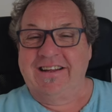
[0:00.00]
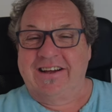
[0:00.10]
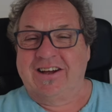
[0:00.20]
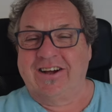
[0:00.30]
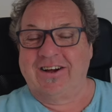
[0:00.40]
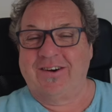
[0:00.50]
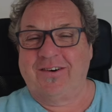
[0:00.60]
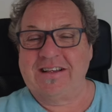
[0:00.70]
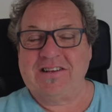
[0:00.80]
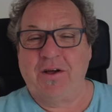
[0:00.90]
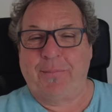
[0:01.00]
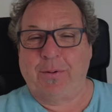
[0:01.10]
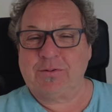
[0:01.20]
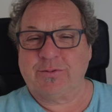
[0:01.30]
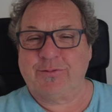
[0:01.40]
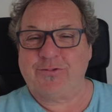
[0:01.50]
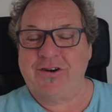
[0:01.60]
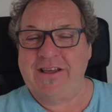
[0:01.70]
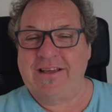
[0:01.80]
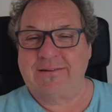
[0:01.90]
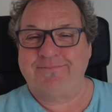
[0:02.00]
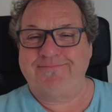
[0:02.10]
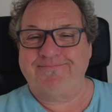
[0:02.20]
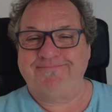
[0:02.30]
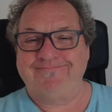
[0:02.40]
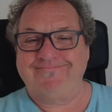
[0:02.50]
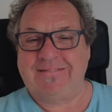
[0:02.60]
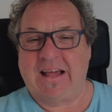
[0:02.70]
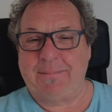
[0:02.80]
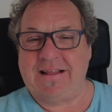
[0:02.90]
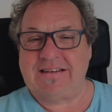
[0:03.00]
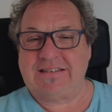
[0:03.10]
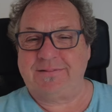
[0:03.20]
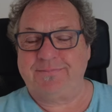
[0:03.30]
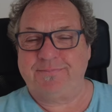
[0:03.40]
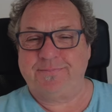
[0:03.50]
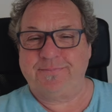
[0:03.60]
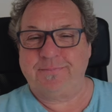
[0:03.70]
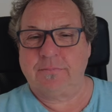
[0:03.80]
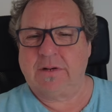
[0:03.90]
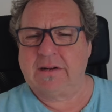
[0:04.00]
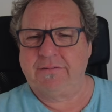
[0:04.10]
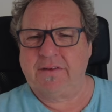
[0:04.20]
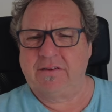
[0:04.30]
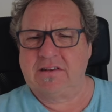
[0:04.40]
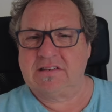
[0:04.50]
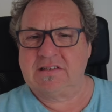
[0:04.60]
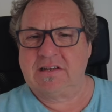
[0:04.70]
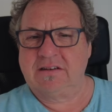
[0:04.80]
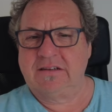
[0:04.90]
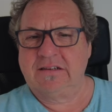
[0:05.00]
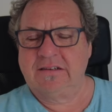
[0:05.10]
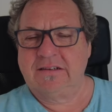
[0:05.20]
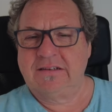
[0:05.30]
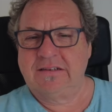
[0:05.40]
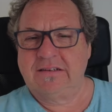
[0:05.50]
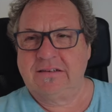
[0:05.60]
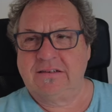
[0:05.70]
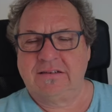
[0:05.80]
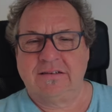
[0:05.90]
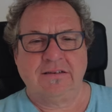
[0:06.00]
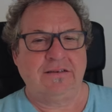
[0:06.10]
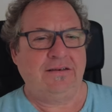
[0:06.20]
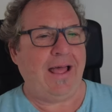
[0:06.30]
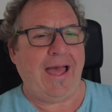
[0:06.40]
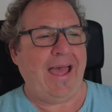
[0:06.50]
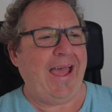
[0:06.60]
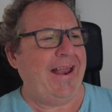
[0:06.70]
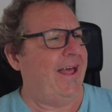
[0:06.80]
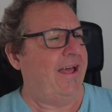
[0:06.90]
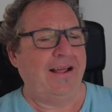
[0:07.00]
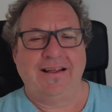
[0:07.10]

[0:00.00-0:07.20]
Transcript: Oh, there's no Portal 3? Damn it. I don't think there is, is it? Dad!